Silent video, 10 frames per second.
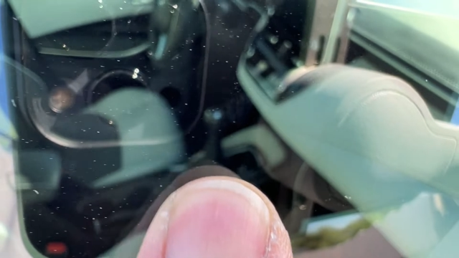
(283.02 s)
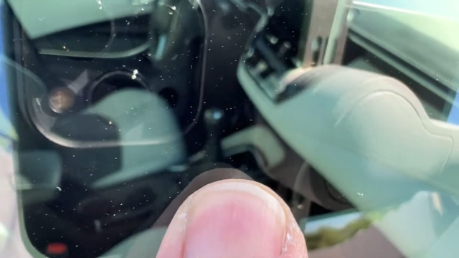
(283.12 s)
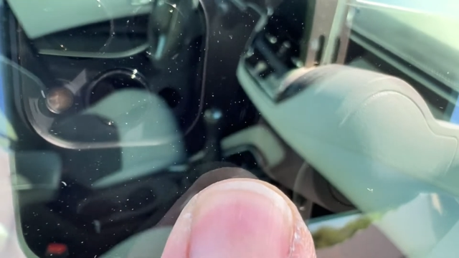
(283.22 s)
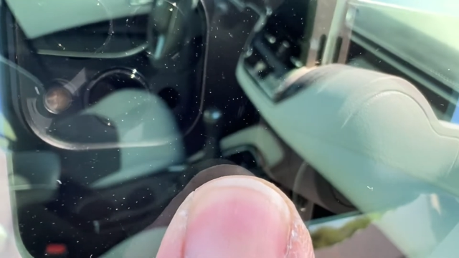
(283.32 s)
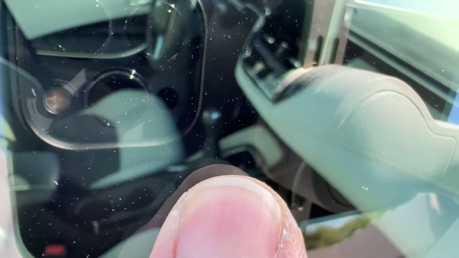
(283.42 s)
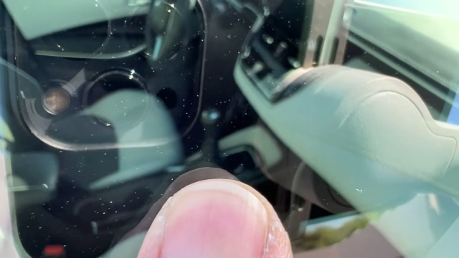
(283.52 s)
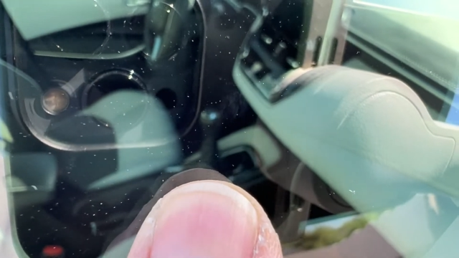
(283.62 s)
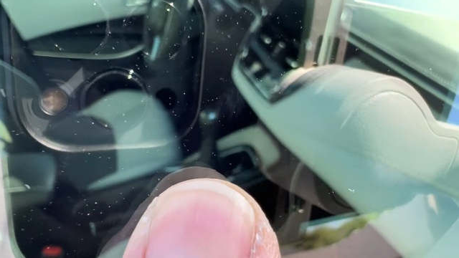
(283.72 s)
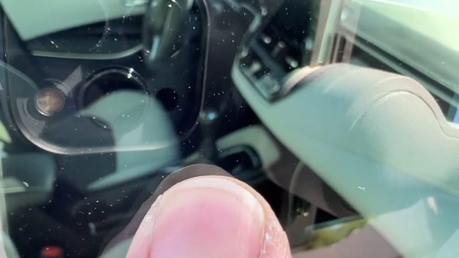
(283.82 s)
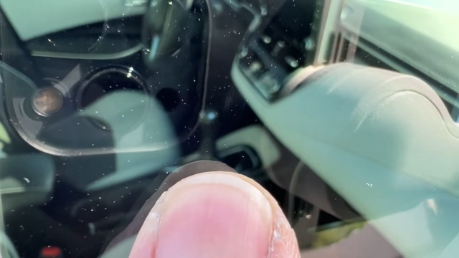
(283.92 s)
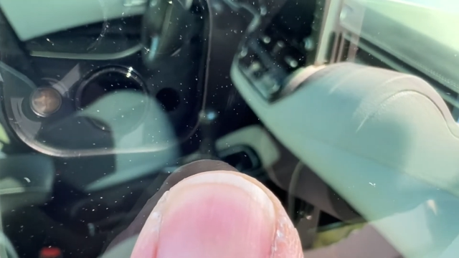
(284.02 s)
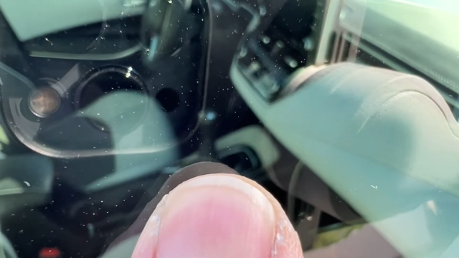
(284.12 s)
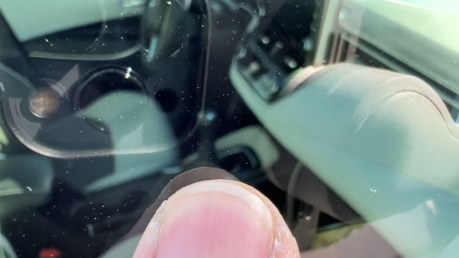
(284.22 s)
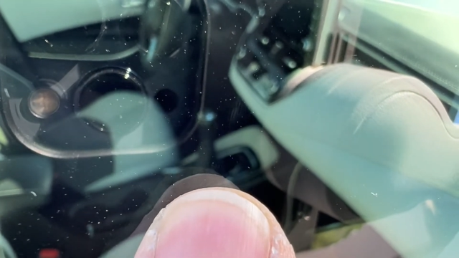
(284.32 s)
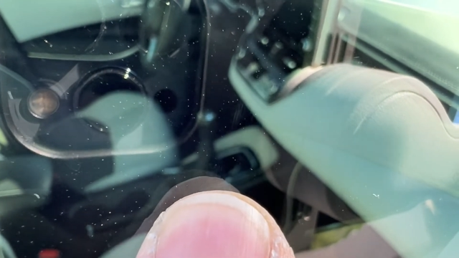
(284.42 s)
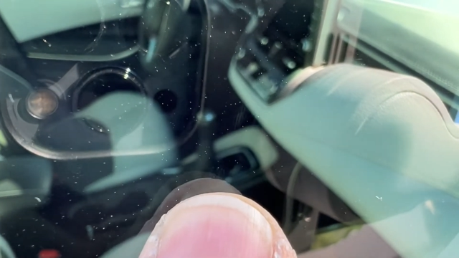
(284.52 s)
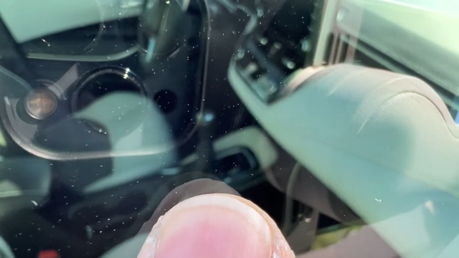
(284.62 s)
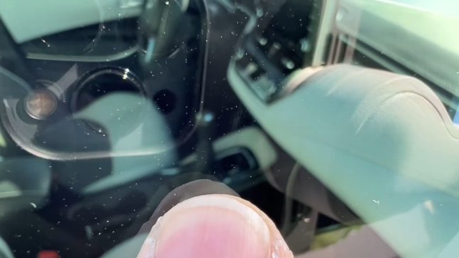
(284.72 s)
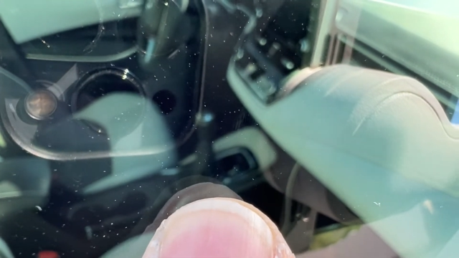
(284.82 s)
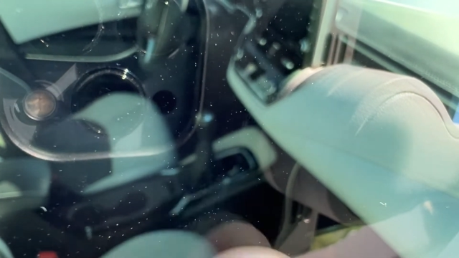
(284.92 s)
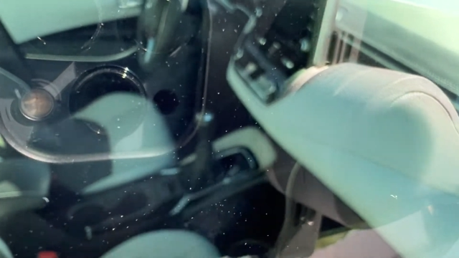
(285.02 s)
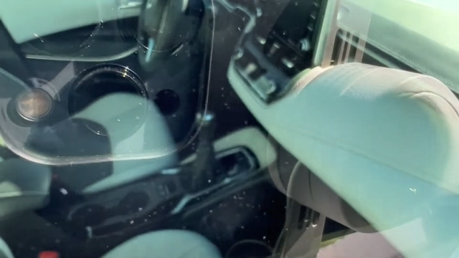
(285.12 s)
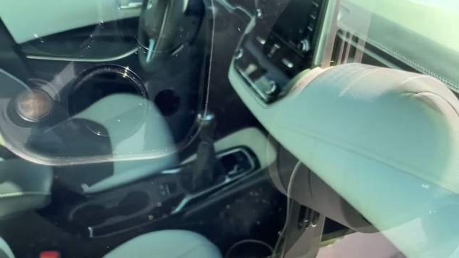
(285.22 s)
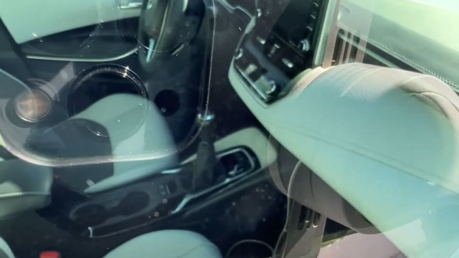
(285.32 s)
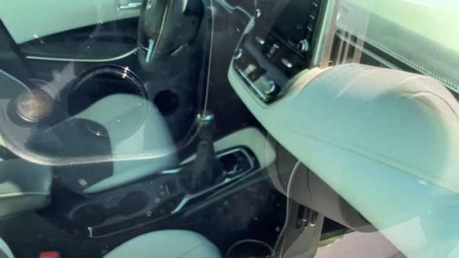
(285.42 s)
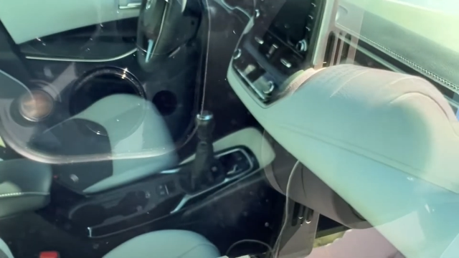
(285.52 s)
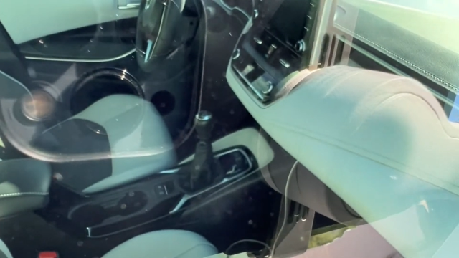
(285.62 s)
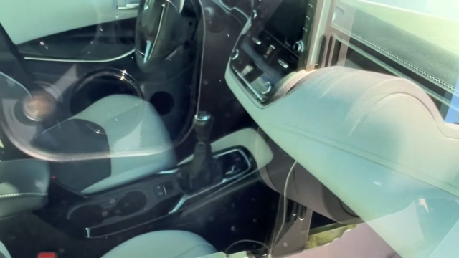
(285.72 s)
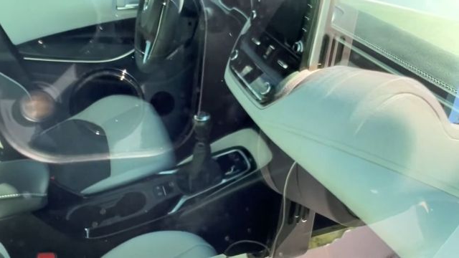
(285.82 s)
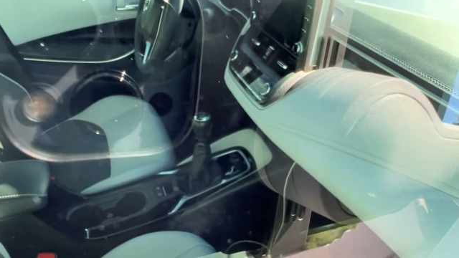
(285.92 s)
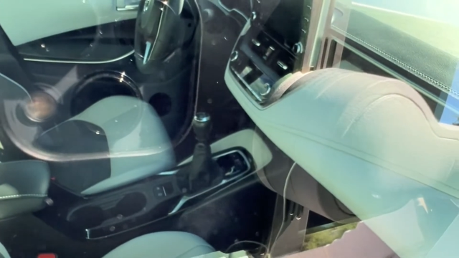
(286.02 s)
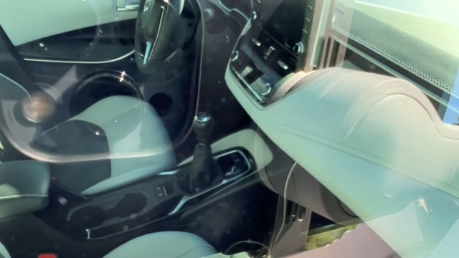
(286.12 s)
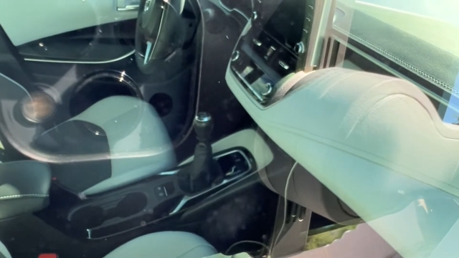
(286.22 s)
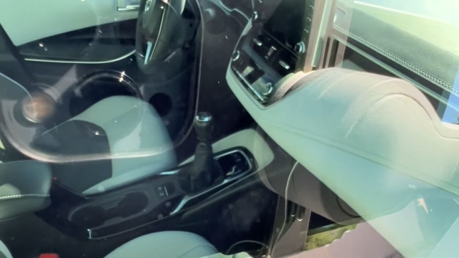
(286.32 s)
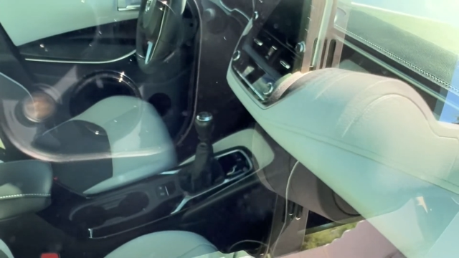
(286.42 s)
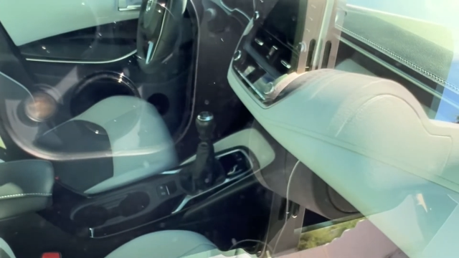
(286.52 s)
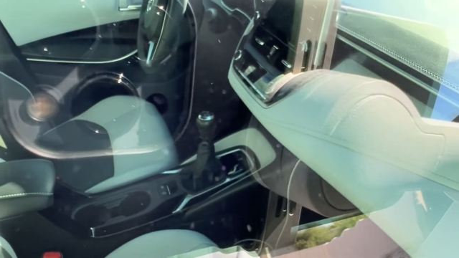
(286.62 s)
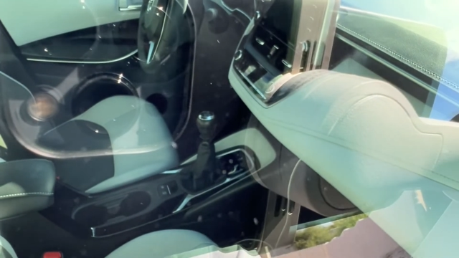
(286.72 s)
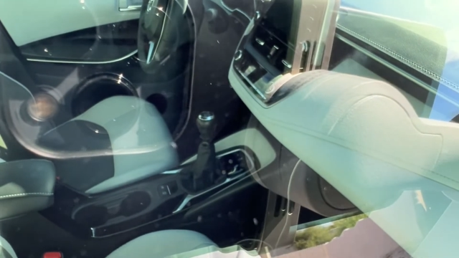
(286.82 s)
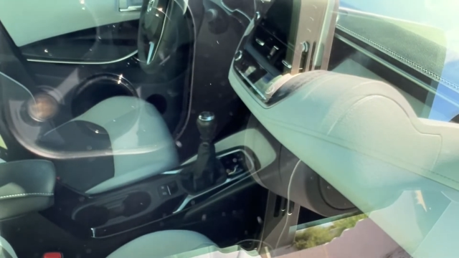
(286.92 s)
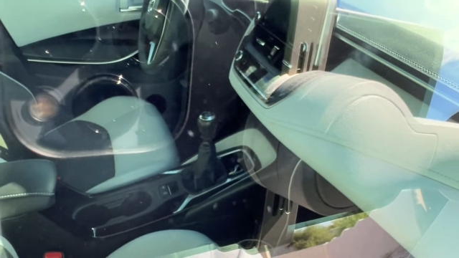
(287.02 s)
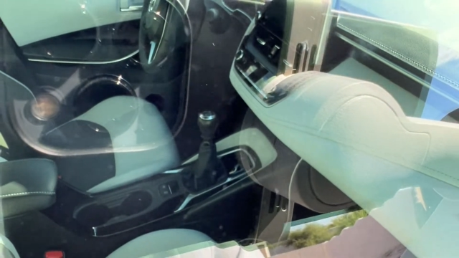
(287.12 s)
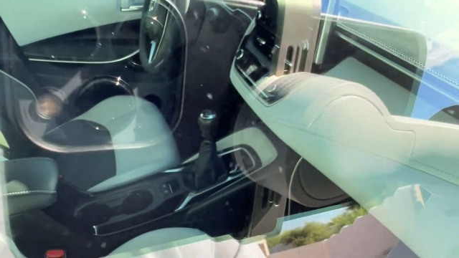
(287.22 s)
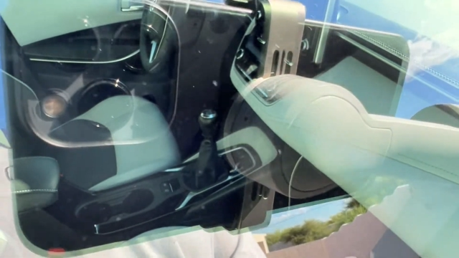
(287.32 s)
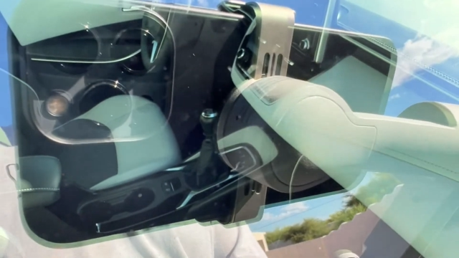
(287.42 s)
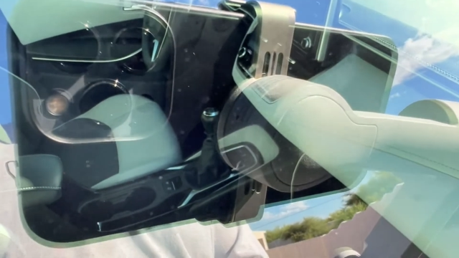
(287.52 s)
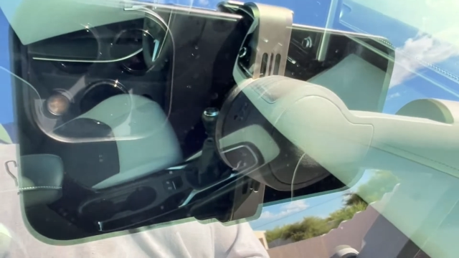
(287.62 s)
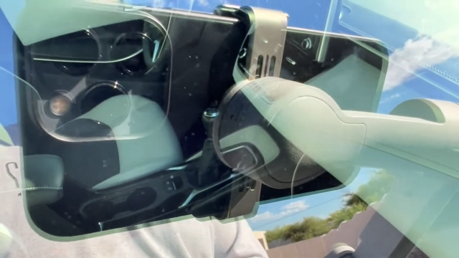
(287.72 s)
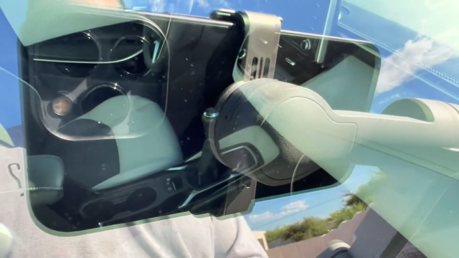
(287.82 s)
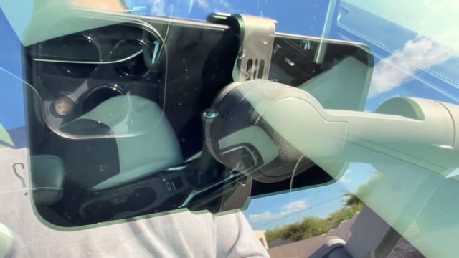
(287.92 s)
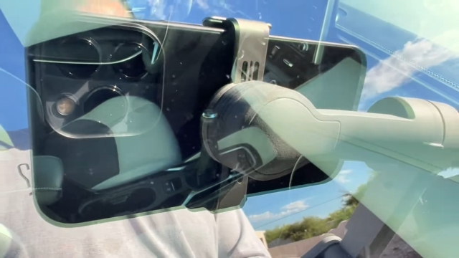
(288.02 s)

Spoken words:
Nobody's mouth can be seen.